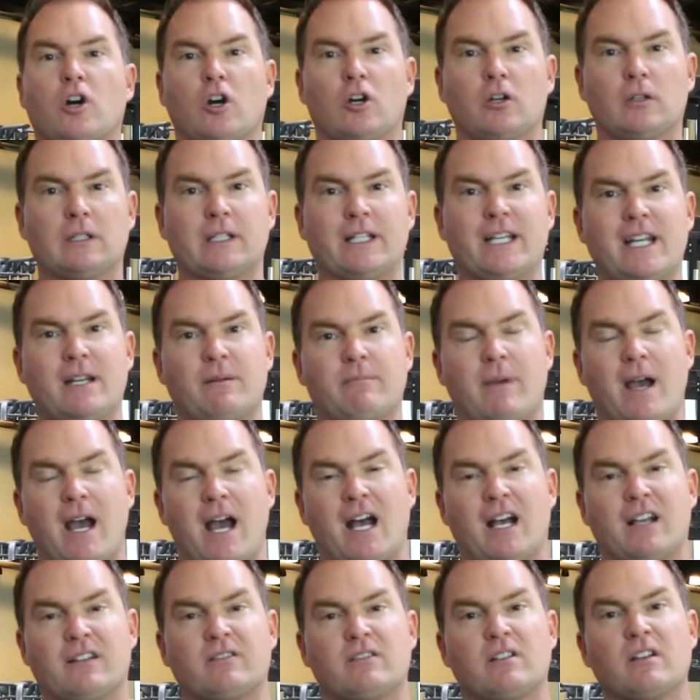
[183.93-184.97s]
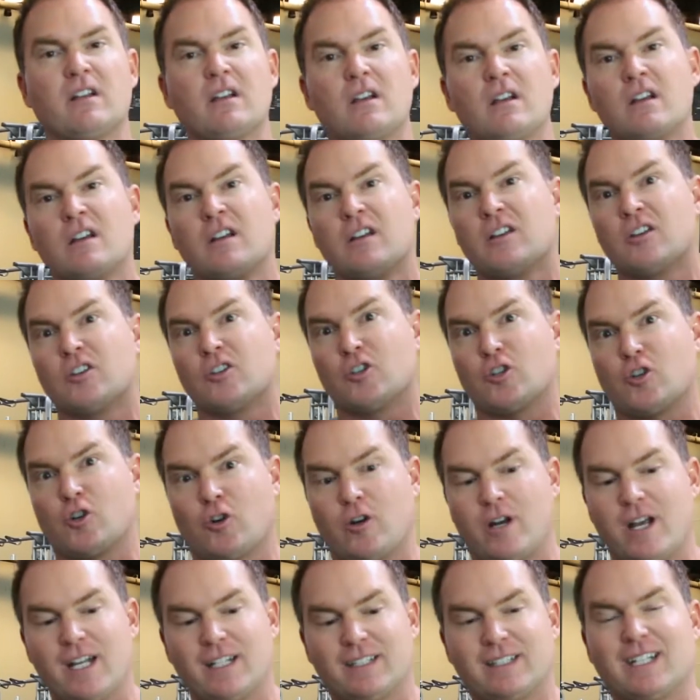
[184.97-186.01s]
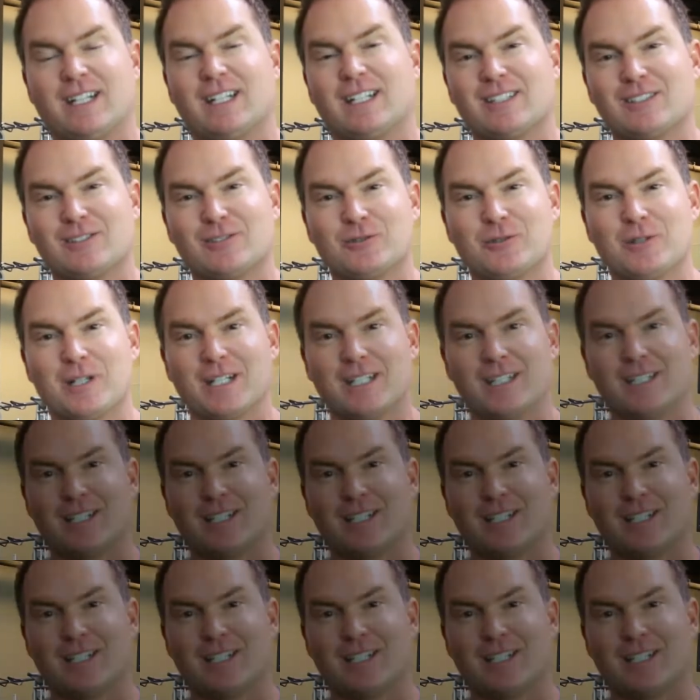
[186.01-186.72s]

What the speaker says: or lean mass, creatine is the way to